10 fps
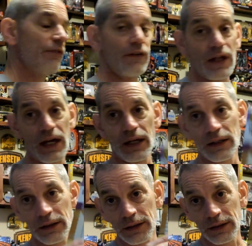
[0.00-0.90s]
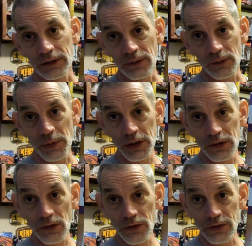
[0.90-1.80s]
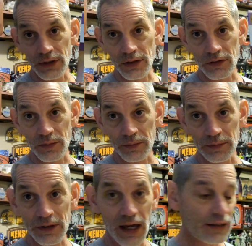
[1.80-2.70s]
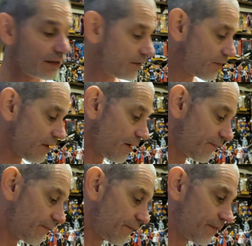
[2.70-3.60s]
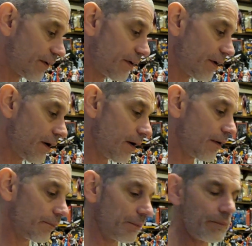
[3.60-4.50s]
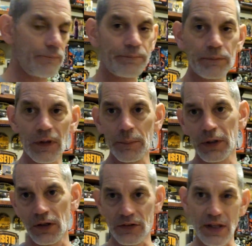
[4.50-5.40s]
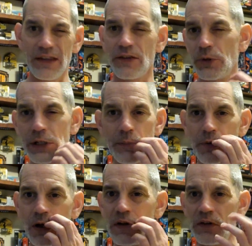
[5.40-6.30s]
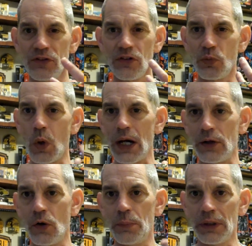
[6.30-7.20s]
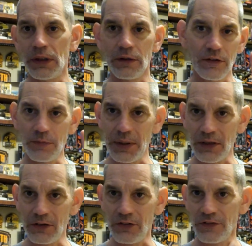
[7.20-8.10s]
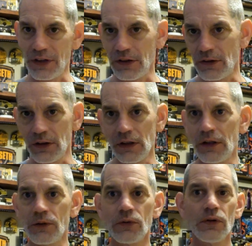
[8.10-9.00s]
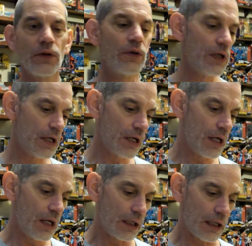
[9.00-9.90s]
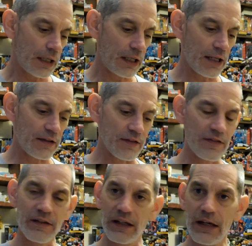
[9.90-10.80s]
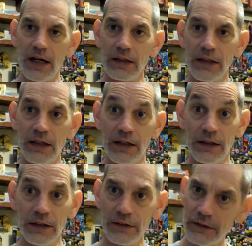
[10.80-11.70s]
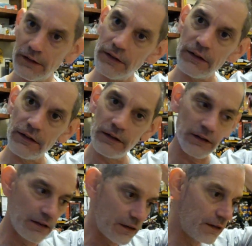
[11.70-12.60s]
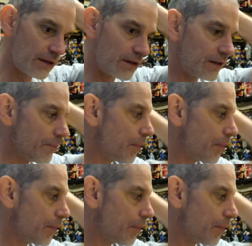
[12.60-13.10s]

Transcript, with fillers: for that. I had to go to Michael's and get some tacky stuff um, because that 3D print is just wide open. It's as big as your finger, you know. So got to get it to stick on the the